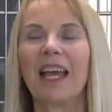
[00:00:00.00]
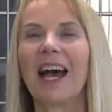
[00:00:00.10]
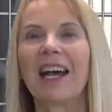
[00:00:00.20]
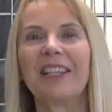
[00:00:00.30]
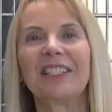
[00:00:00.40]

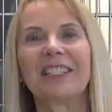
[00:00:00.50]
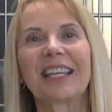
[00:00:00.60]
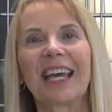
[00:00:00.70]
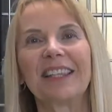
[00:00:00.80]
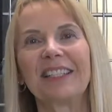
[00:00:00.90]
Hi, this is
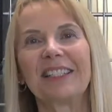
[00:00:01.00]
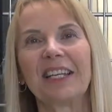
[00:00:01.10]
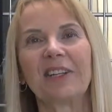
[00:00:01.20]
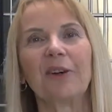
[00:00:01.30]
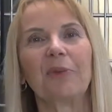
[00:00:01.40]
Kathi
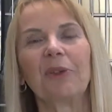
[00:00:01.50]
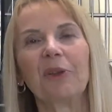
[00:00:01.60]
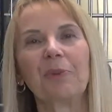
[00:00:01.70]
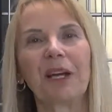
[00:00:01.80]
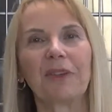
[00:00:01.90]
Stanhope with
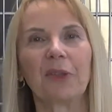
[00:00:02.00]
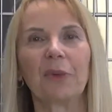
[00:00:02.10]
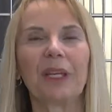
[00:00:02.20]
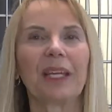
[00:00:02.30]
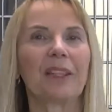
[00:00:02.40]
your pet of the
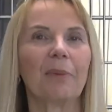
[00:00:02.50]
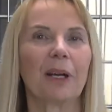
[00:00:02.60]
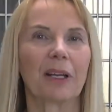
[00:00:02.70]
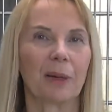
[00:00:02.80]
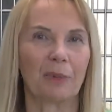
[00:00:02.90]
week at the
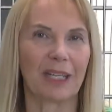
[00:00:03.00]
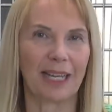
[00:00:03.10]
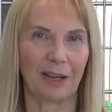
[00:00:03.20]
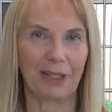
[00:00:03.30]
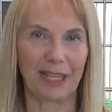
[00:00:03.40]
Montgomery
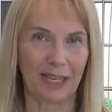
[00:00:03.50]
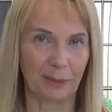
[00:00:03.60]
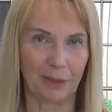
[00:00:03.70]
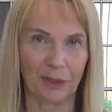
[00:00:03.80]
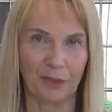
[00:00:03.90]
County
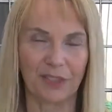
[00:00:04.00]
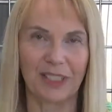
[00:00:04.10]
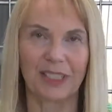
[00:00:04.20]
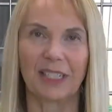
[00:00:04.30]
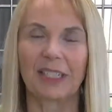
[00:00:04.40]
Animal
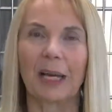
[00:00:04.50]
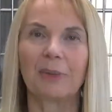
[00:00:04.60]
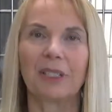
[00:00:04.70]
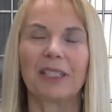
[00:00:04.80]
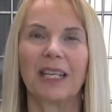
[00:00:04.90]
Services and
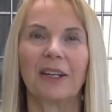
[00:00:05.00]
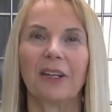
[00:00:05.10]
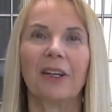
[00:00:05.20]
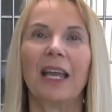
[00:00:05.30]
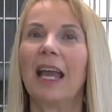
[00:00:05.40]
Adoption
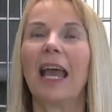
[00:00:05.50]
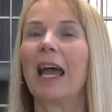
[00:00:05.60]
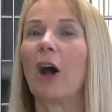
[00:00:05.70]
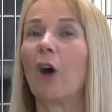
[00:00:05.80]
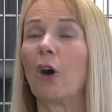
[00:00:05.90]
Center
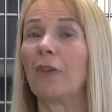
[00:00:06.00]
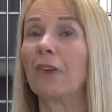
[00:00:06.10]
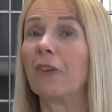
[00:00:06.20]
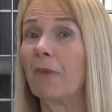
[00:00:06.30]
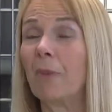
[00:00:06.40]

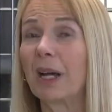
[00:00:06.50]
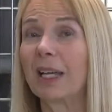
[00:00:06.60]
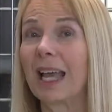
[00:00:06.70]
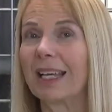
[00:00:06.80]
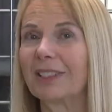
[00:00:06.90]
off of
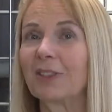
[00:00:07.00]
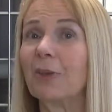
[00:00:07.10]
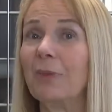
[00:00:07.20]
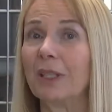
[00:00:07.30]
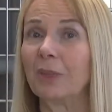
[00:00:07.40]

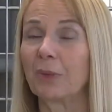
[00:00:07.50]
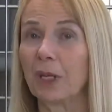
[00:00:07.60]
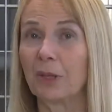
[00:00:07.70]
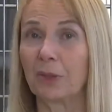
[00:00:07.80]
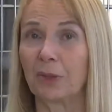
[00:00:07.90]
Muncaster Mill
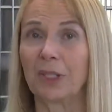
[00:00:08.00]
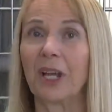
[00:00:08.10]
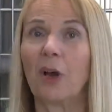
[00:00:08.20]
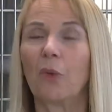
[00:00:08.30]
Road.